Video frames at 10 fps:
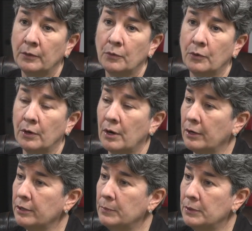or our
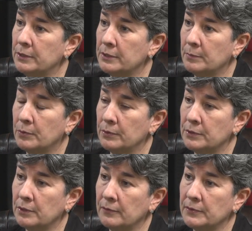community support
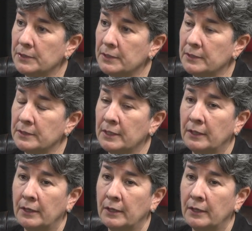services